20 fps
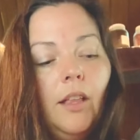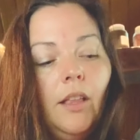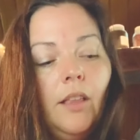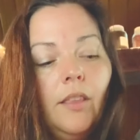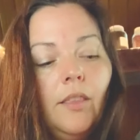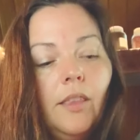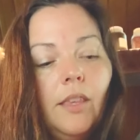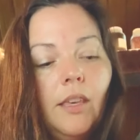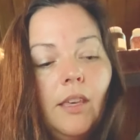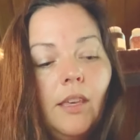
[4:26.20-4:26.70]

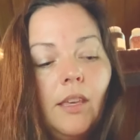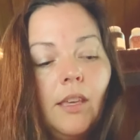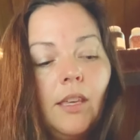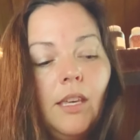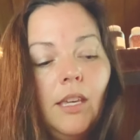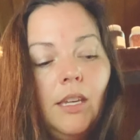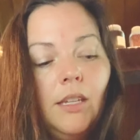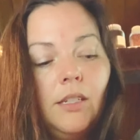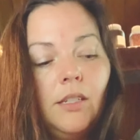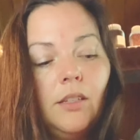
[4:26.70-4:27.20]
The
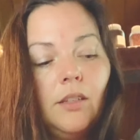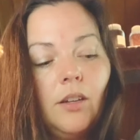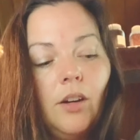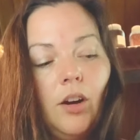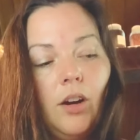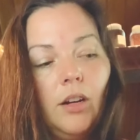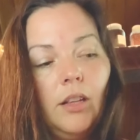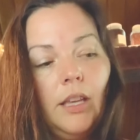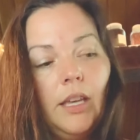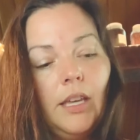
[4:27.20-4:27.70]
key to
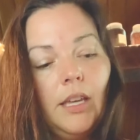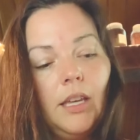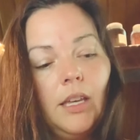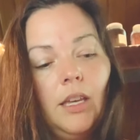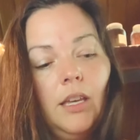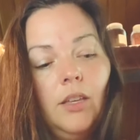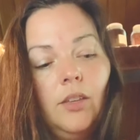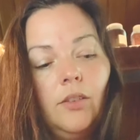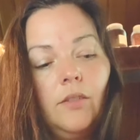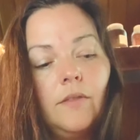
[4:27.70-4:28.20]
garlic,
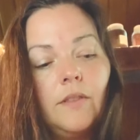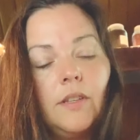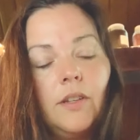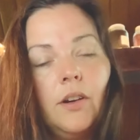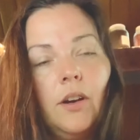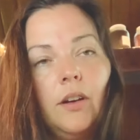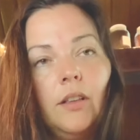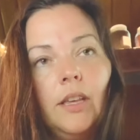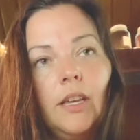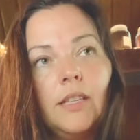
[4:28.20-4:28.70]
using
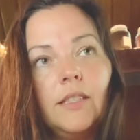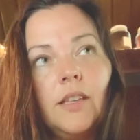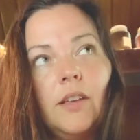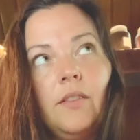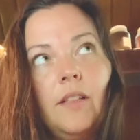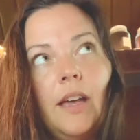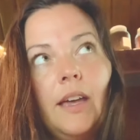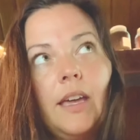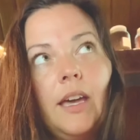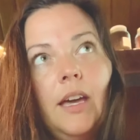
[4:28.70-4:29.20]
garlic, so
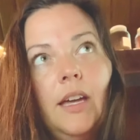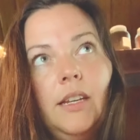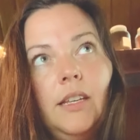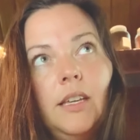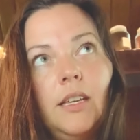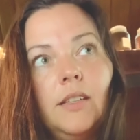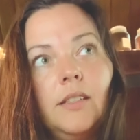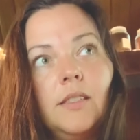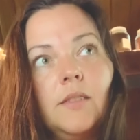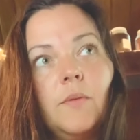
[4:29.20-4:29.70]
like
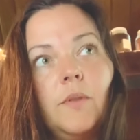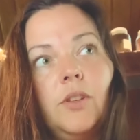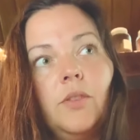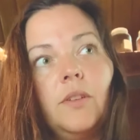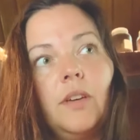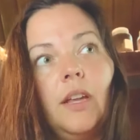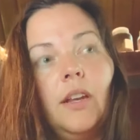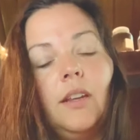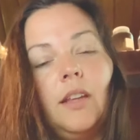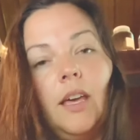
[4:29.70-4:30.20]
onions, when you
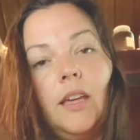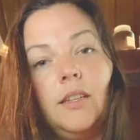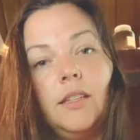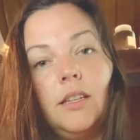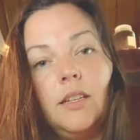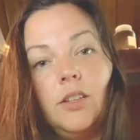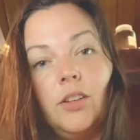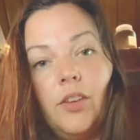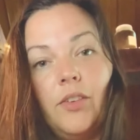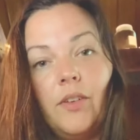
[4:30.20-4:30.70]
cut an
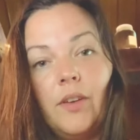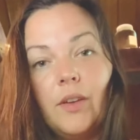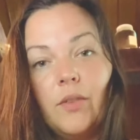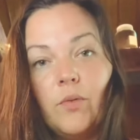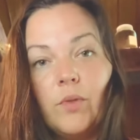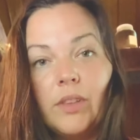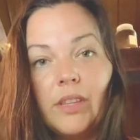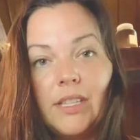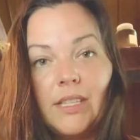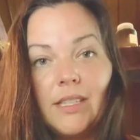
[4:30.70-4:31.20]
onion, you know, it
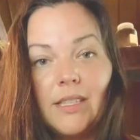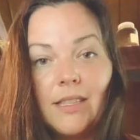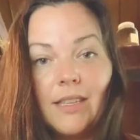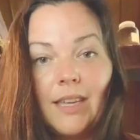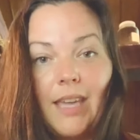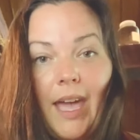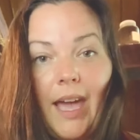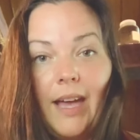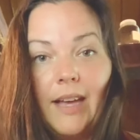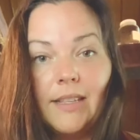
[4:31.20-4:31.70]
releases a
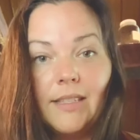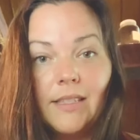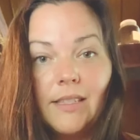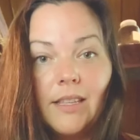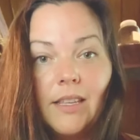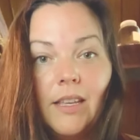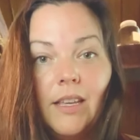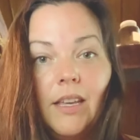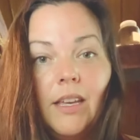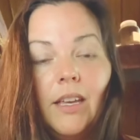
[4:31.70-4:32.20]
gas,
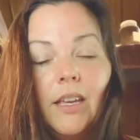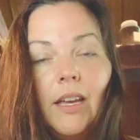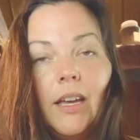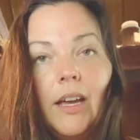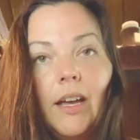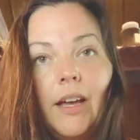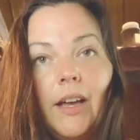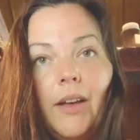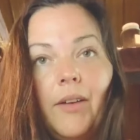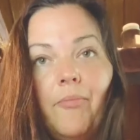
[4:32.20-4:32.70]

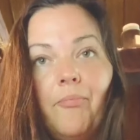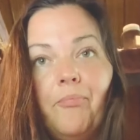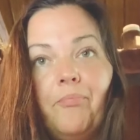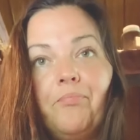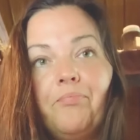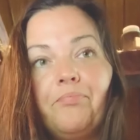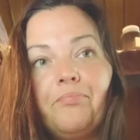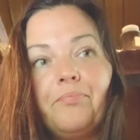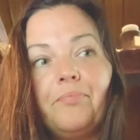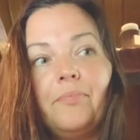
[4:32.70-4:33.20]
and
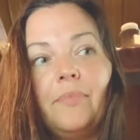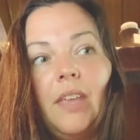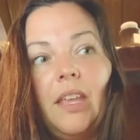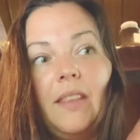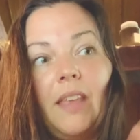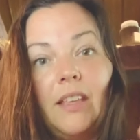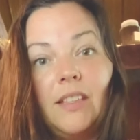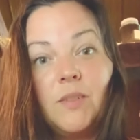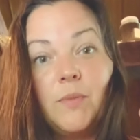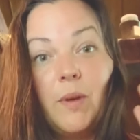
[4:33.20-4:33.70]

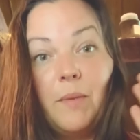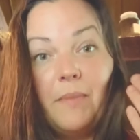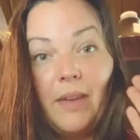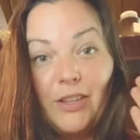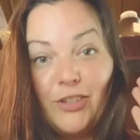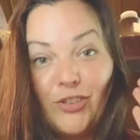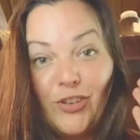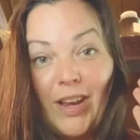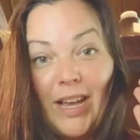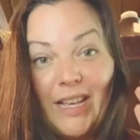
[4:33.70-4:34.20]
that's what
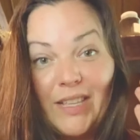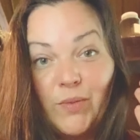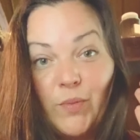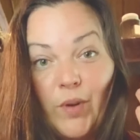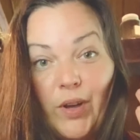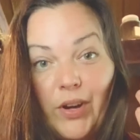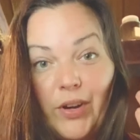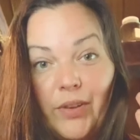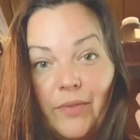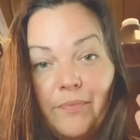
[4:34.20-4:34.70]
makes your eyes
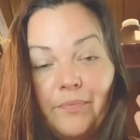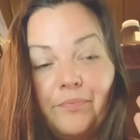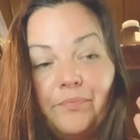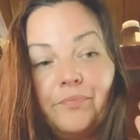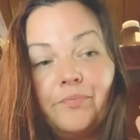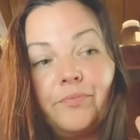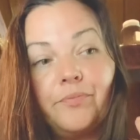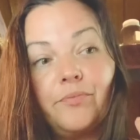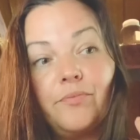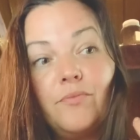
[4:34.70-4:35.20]
water.
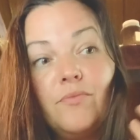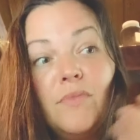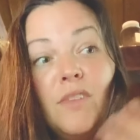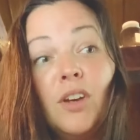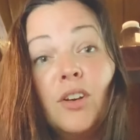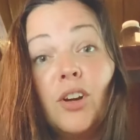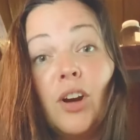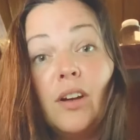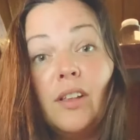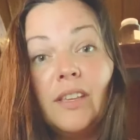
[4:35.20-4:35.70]

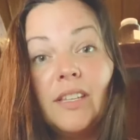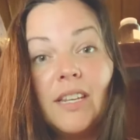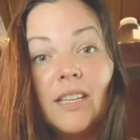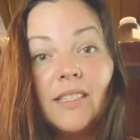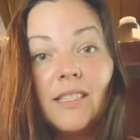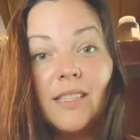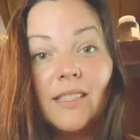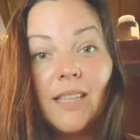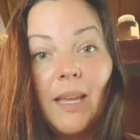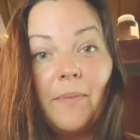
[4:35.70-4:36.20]
Garlic does
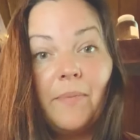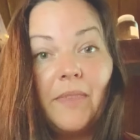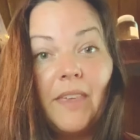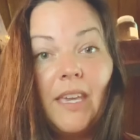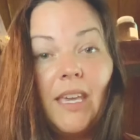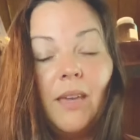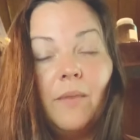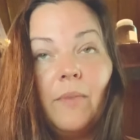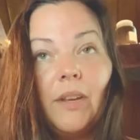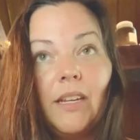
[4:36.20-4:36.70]
the same
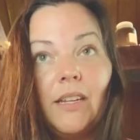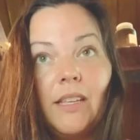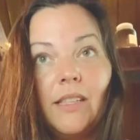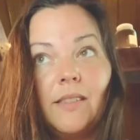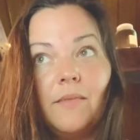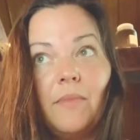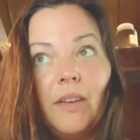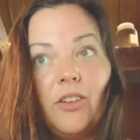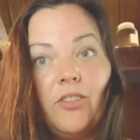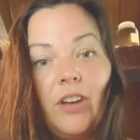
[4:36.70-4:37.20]
thing, but it
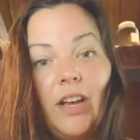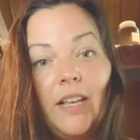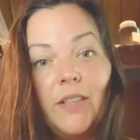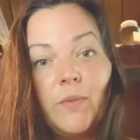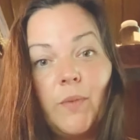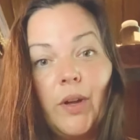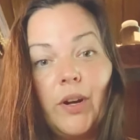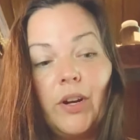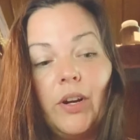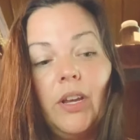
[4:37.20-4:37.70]
doesn't make your eyes
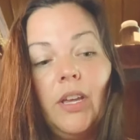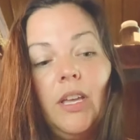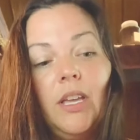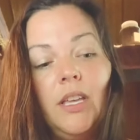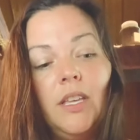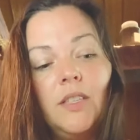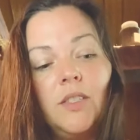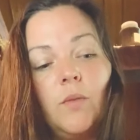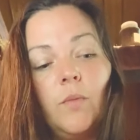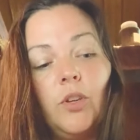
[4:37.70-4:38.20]
water.
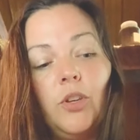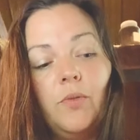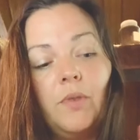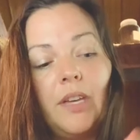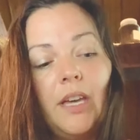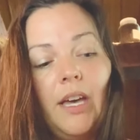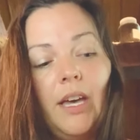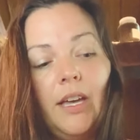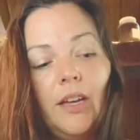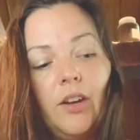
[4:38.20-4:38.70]
So when you
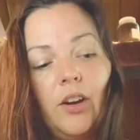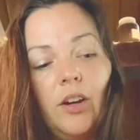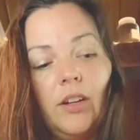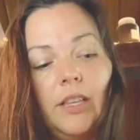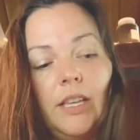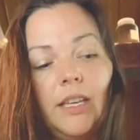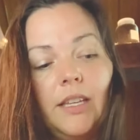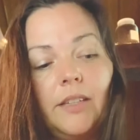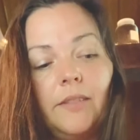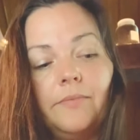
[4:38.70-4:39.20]
cut
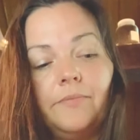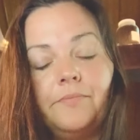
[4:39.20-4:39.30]
garlic,